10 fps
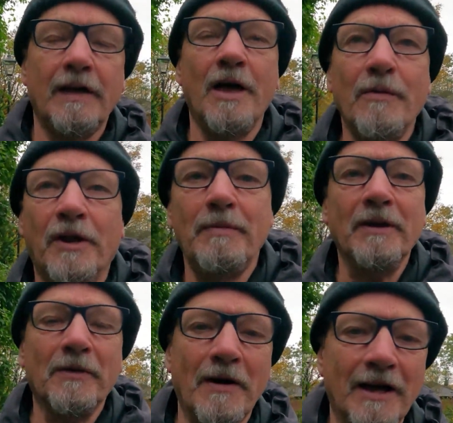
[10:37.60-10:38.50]
That would have
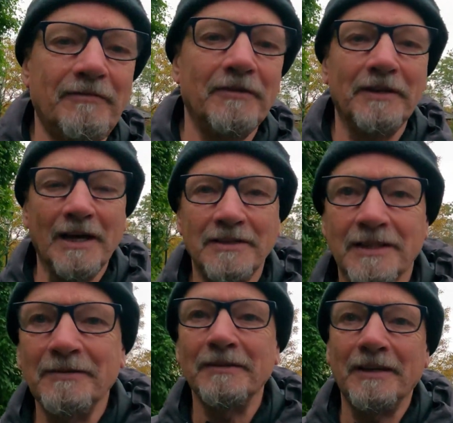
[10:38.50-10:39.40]
been quite funny,
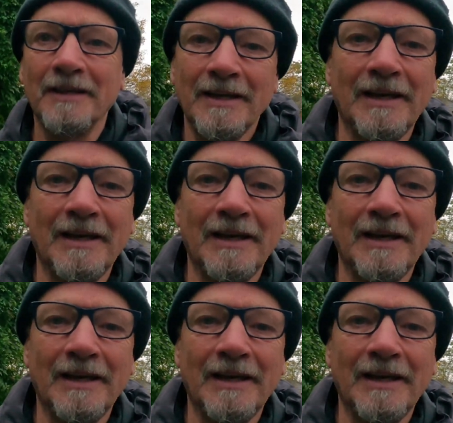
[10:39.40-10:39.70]
actually, wouldn't it?